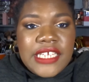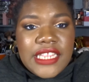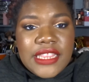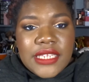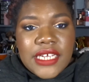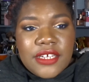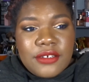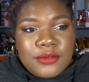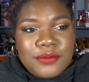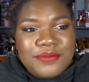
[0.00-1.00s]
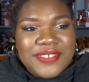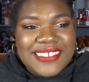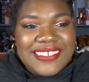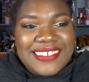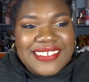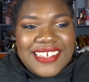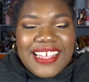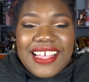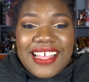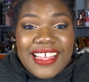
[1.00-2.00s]
Now
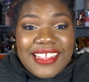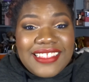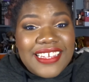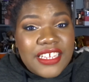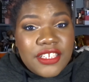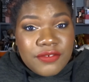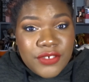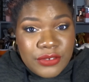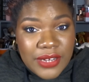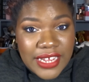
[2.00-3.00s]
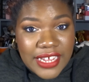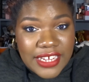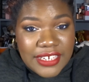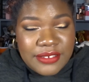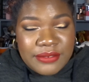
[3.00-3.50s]
at the end of July